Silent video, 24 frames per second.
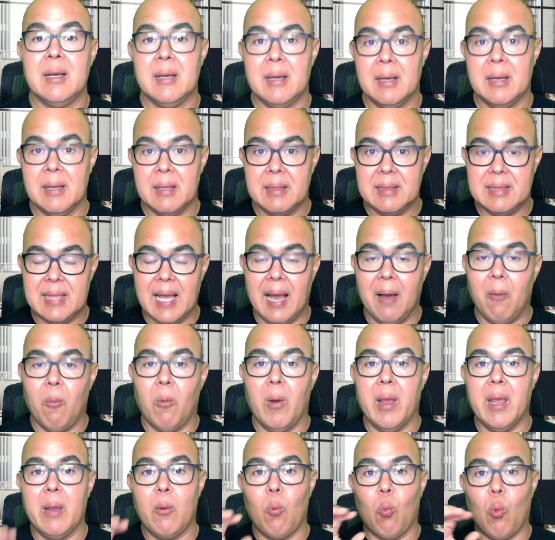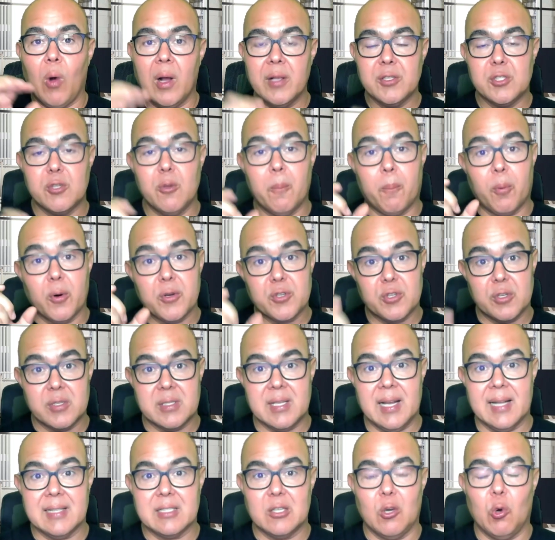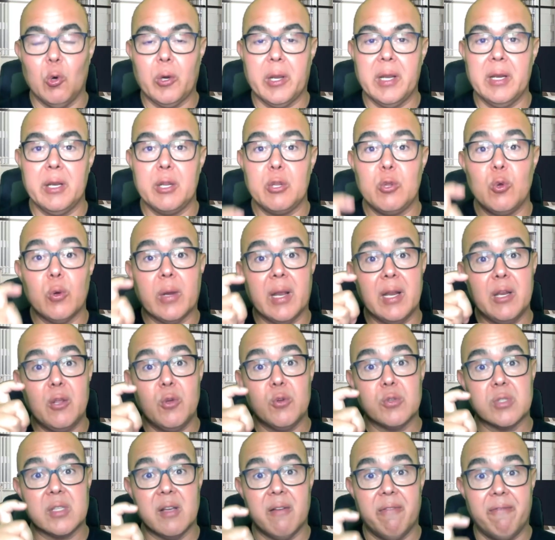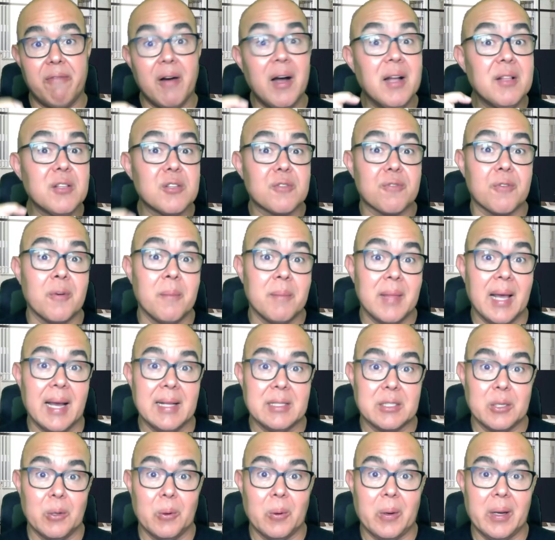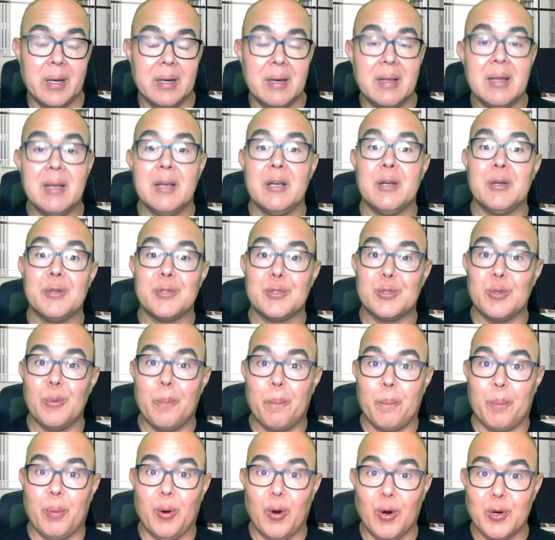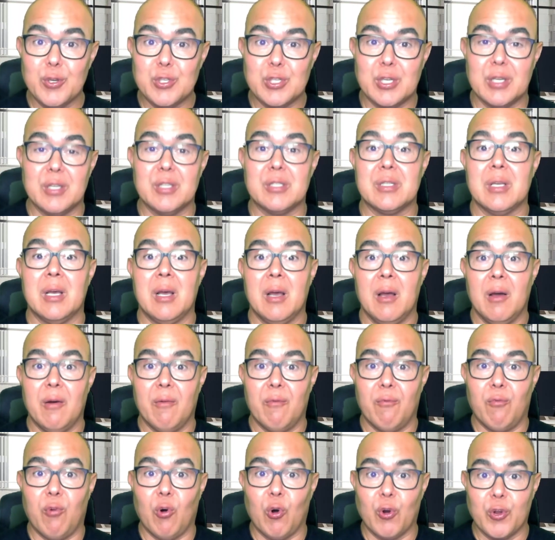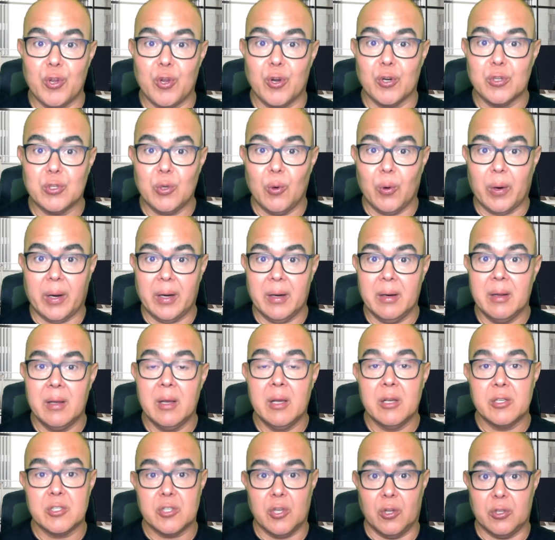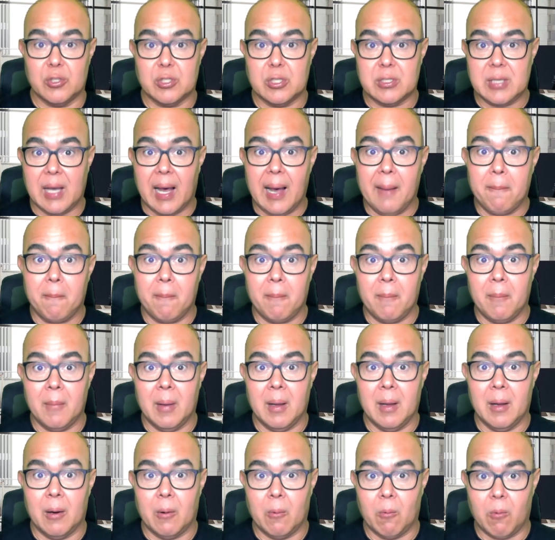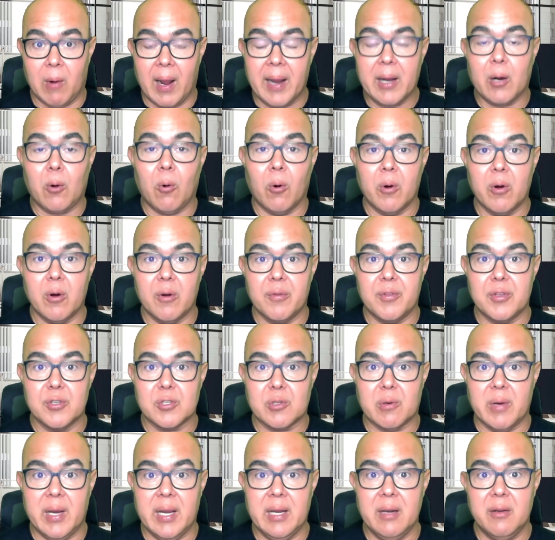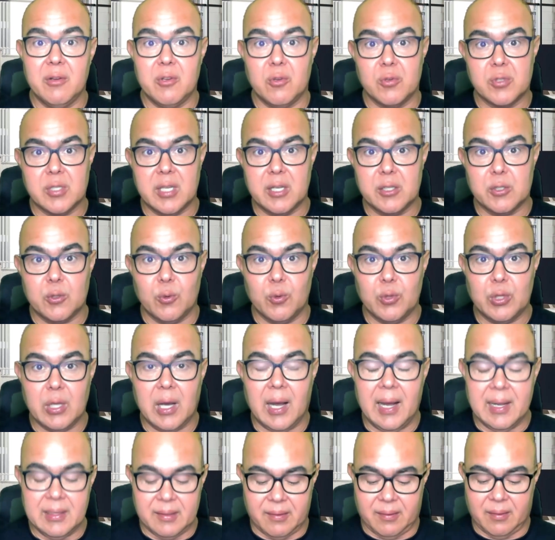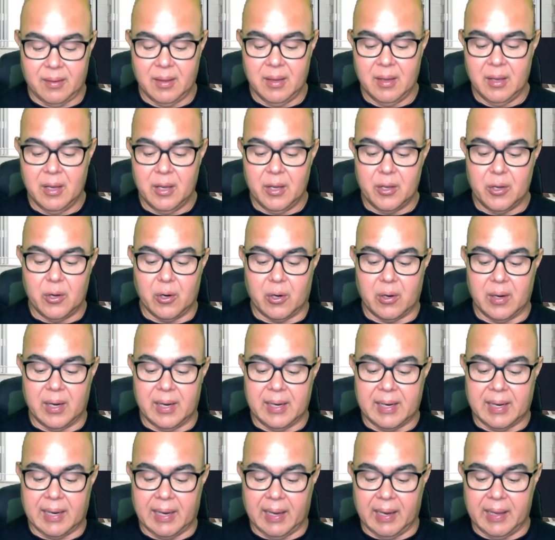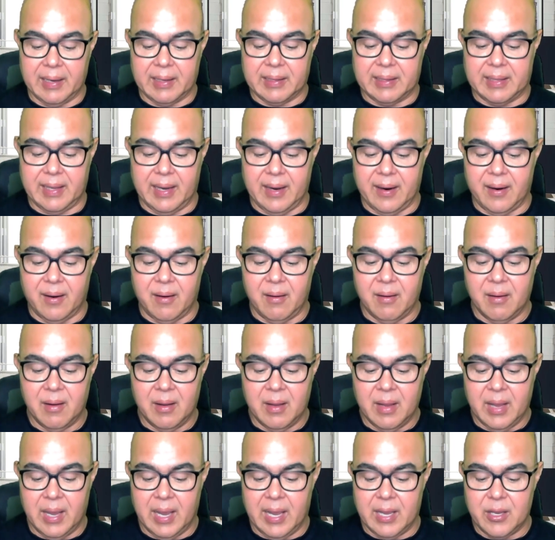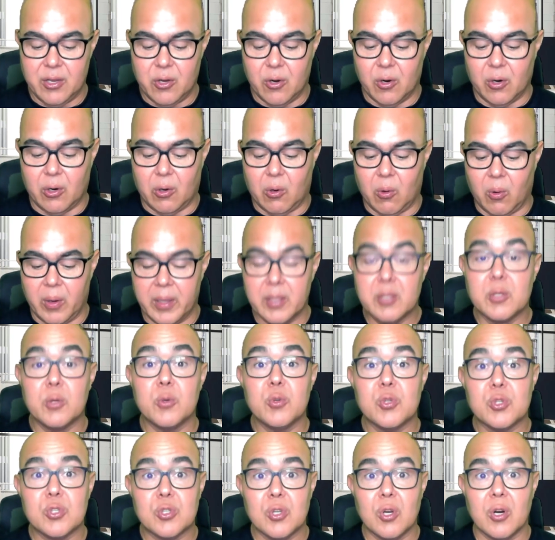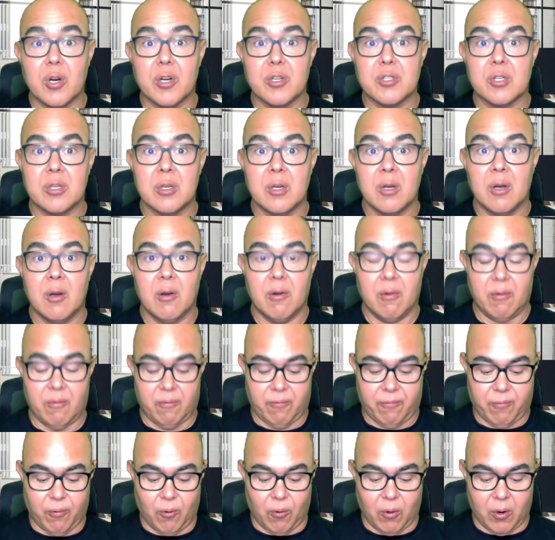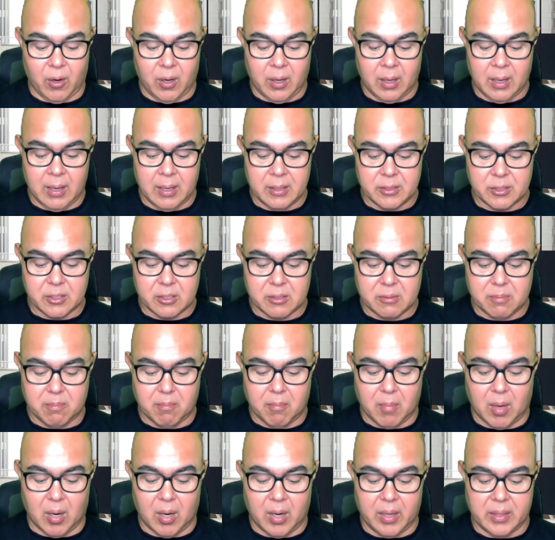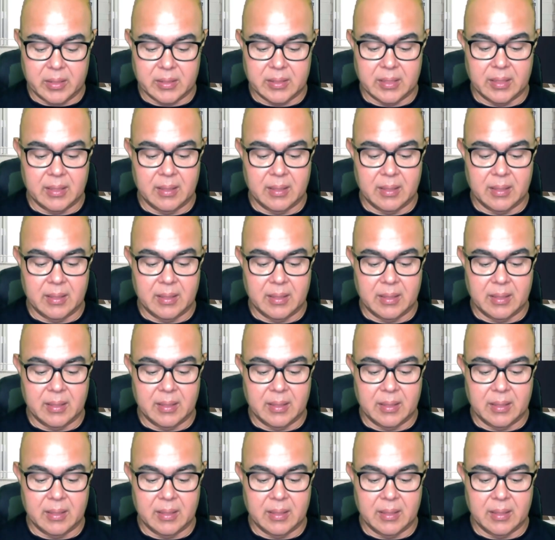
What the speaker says: That way, once you purchase that token, you can use the funds from that token to purchase VOYR token. So top right corner of the screen, you see 2 dots. You're gonna click there and you're going to search for Smart